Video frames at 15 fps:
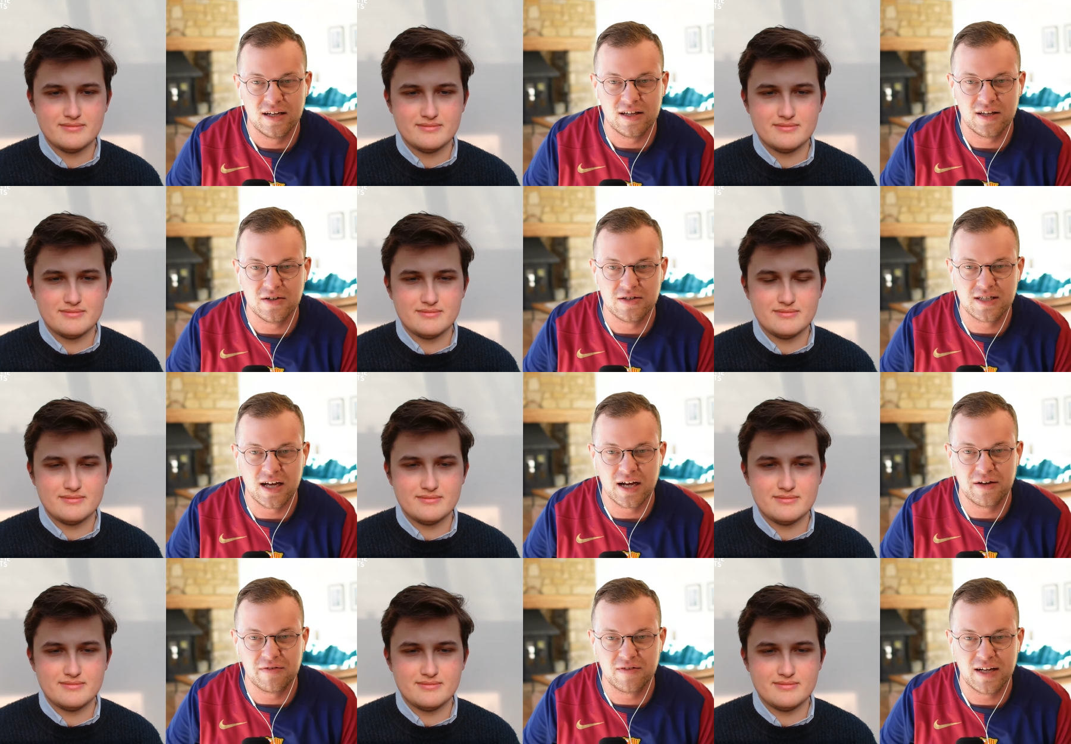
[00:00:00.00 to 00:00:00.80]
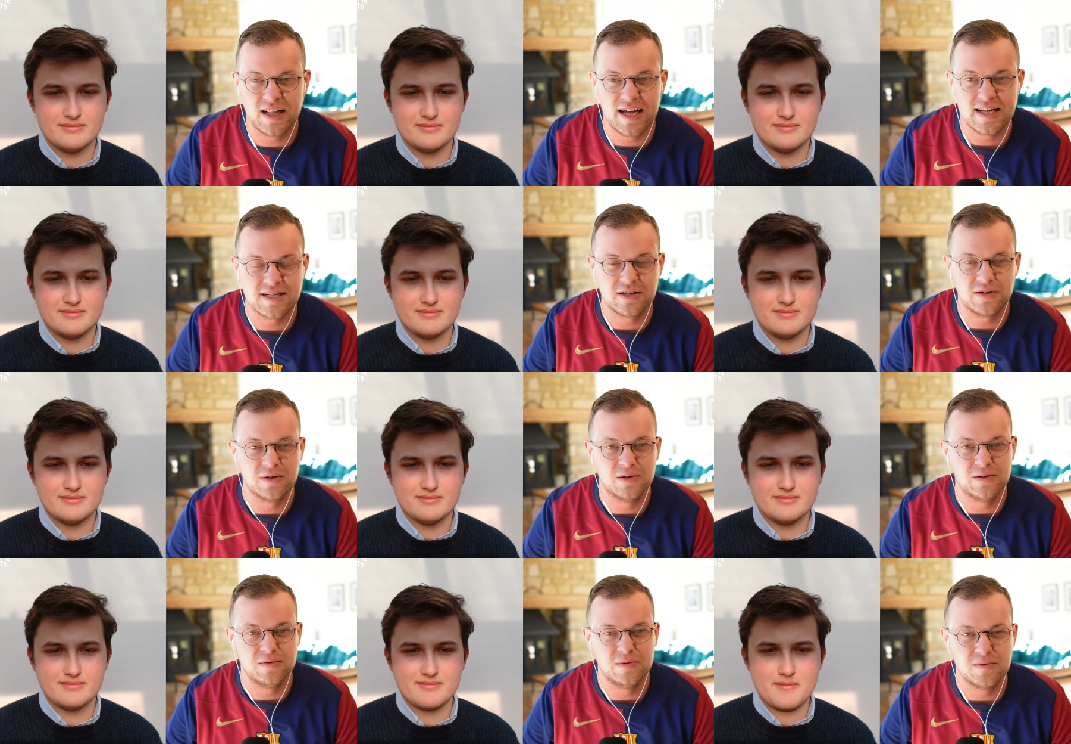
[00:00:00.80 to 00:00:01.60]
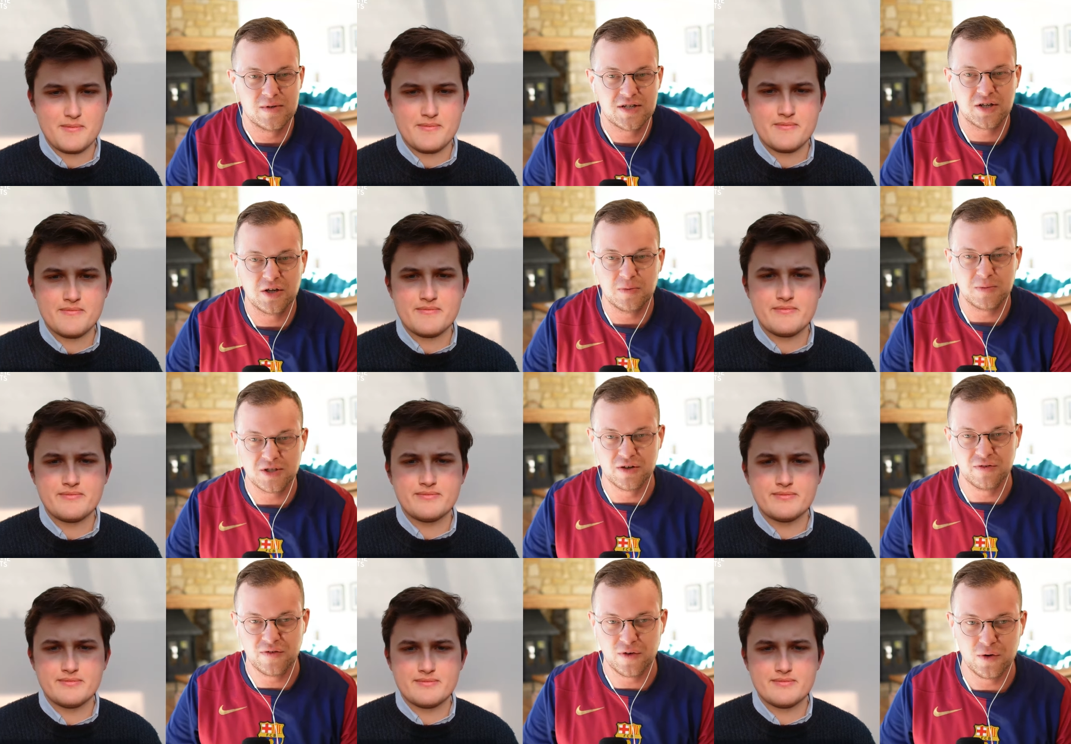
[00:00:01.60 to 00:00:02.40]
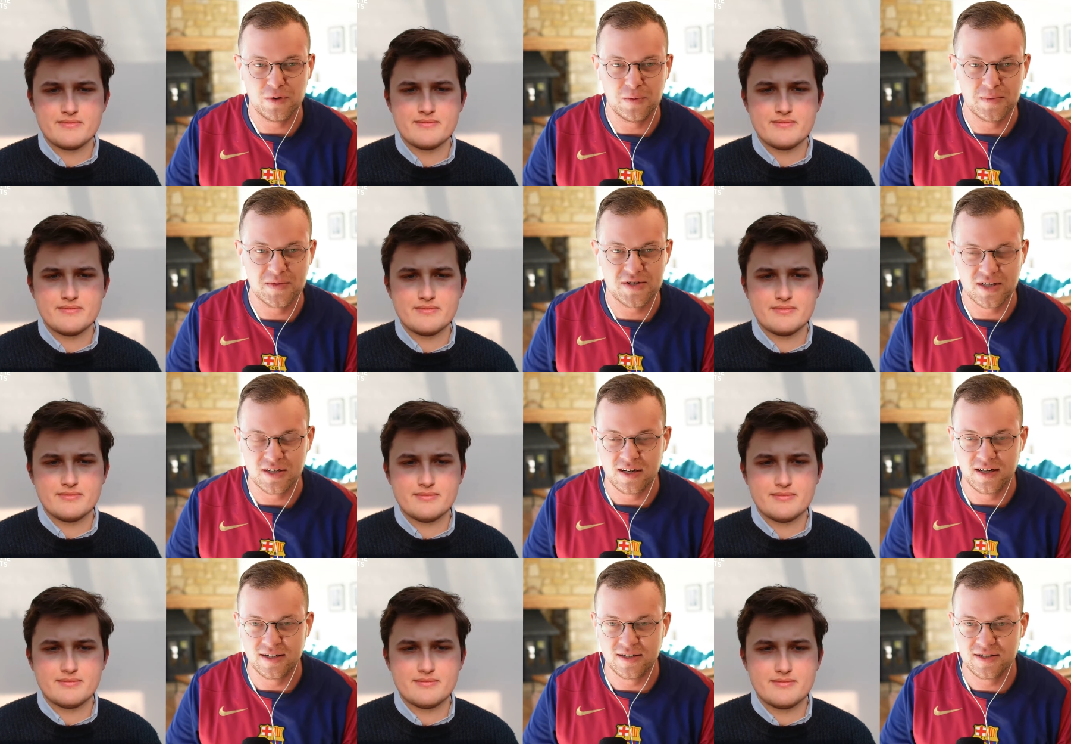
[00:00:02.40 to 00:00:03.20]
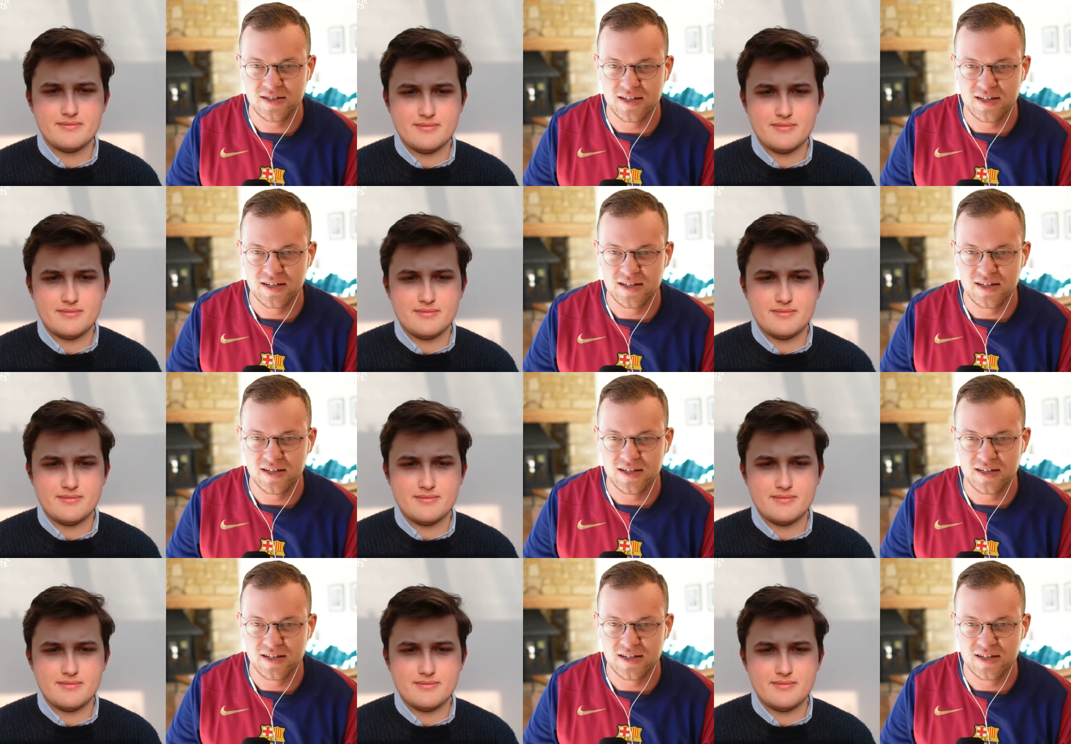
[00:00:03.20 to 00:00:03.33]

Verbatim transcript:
Speaker 1: those kind of classical sculpture forms and and